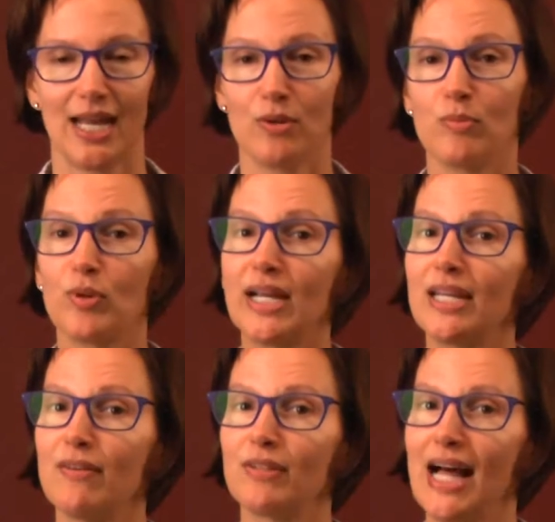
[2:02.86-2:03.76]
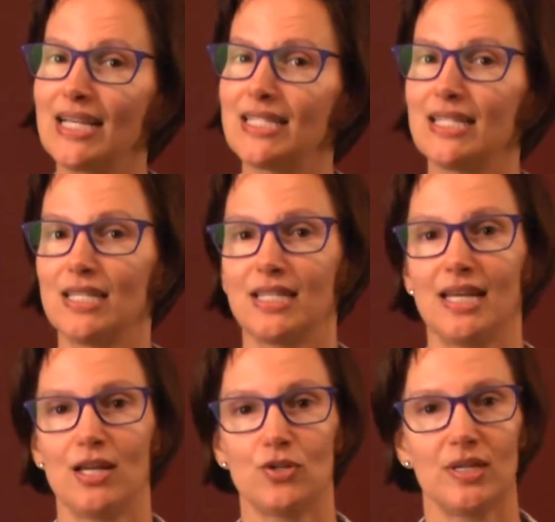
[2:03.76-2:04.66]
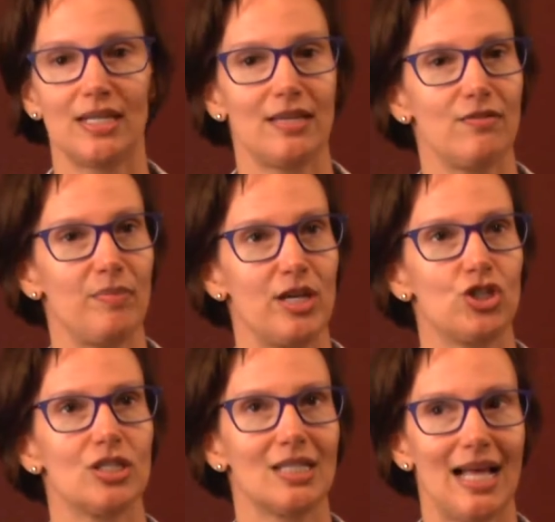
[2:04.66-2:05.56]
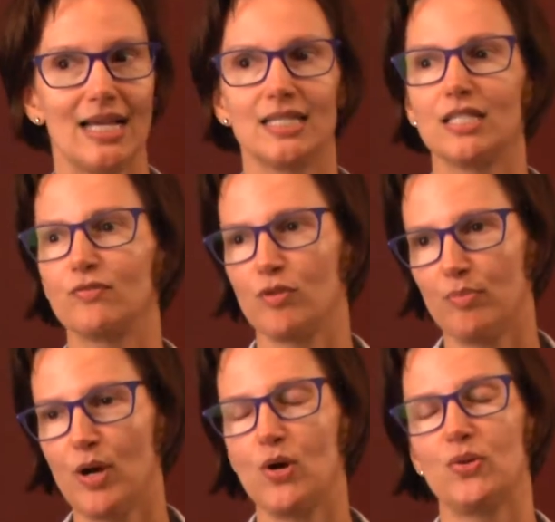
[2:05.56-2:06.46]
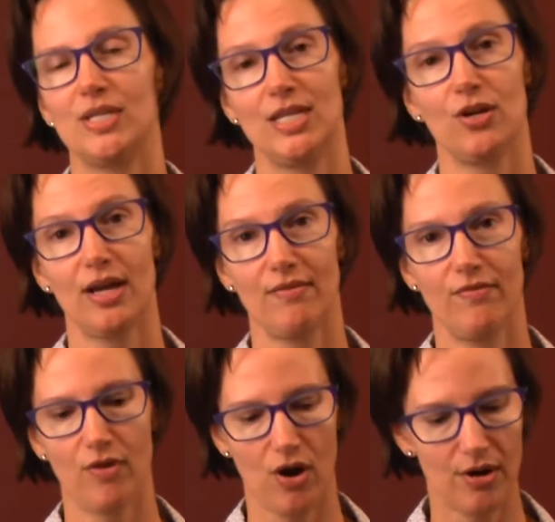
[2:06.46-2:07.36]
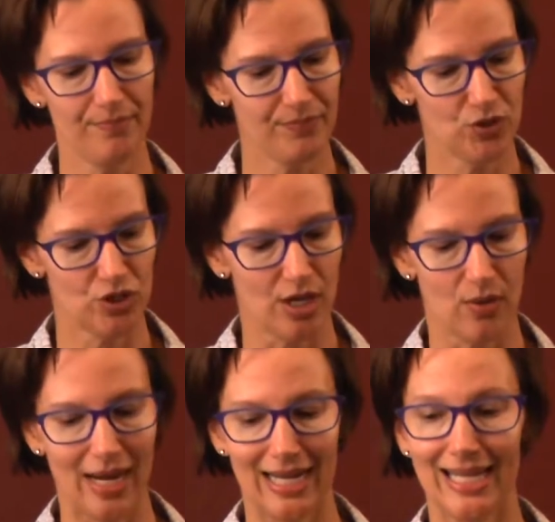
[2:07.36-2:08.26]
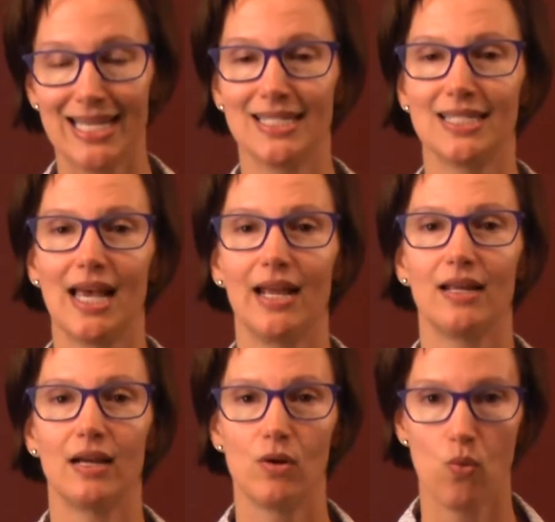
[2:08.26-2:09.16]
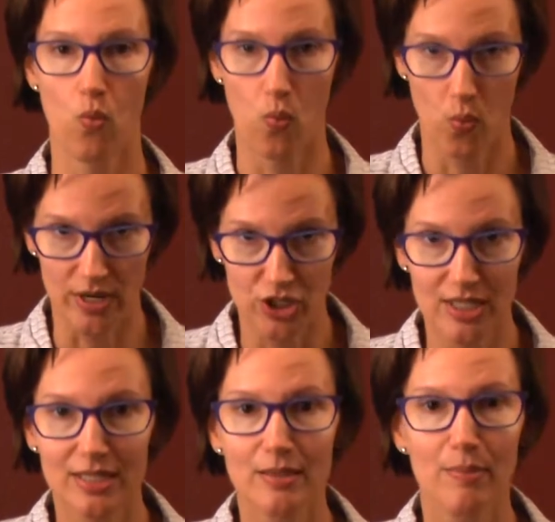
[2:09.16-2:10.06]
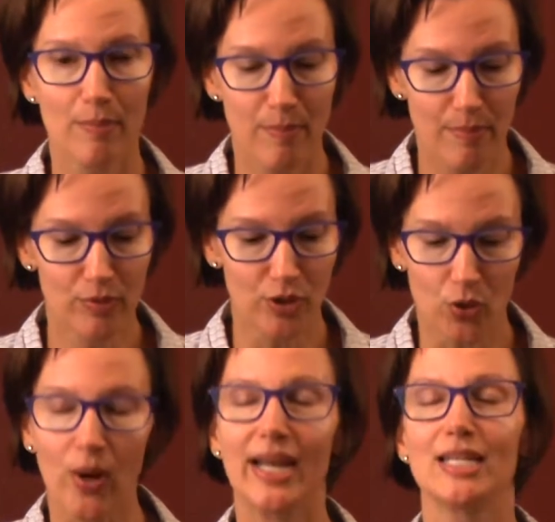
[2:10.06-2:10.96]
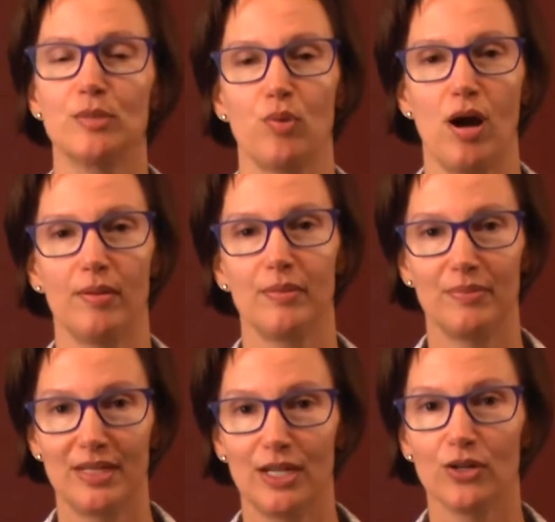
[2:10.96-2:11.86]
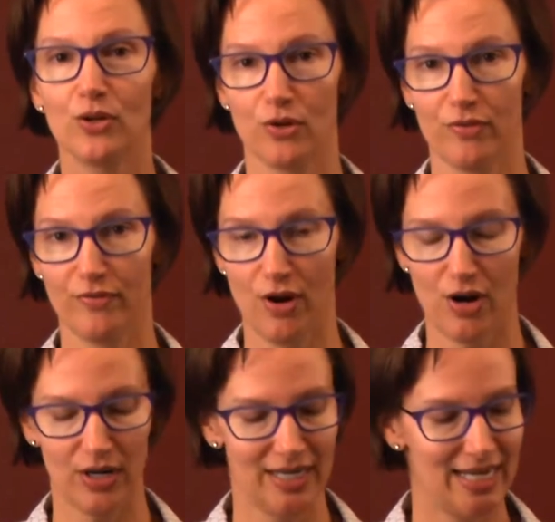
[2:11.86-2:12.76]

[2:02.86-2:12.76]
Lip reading: I don't bring enough glasses into the country to give patients glasses for both near and far. So I again say, which is the greatest problem, near or far?